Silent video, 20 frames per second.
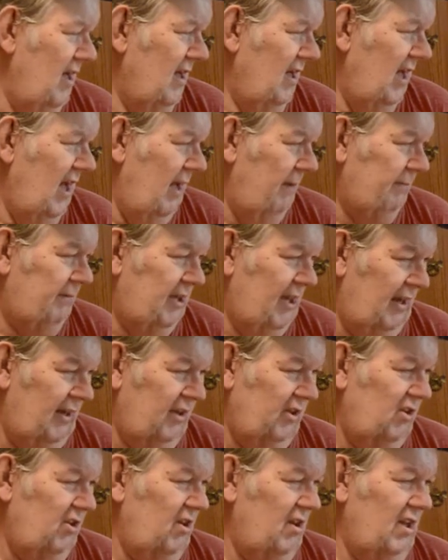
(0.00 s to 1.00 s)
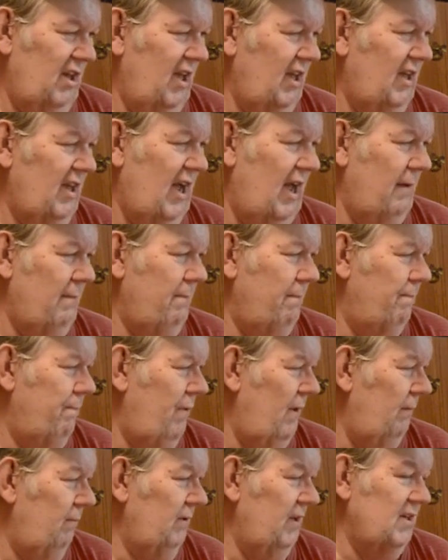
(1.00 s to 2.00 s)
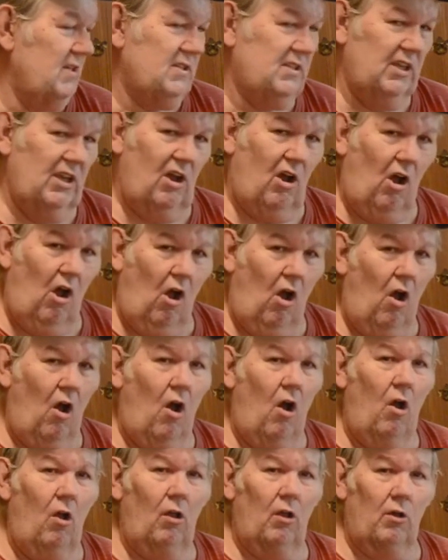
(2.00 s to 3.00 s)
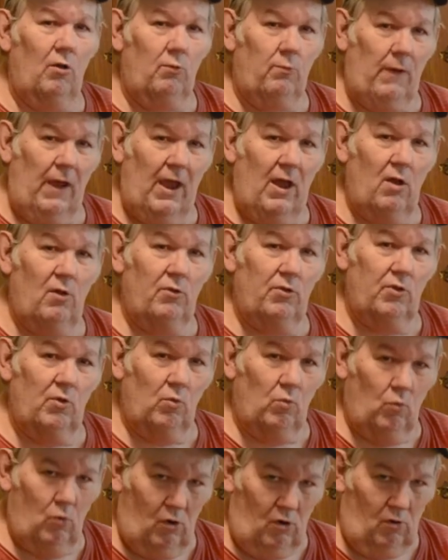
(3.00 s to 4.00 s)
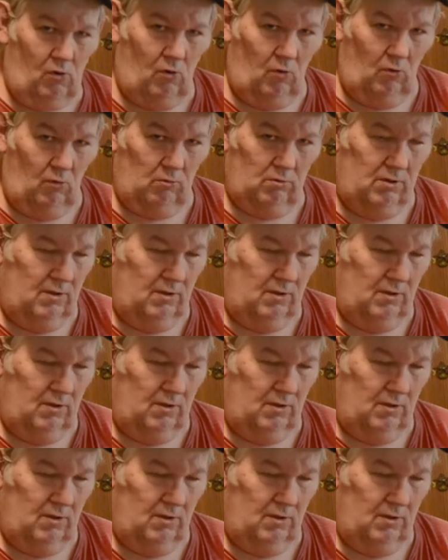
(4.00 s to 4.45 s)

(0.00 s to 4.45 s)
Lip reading: I'm telling you, it got publicity all around the world.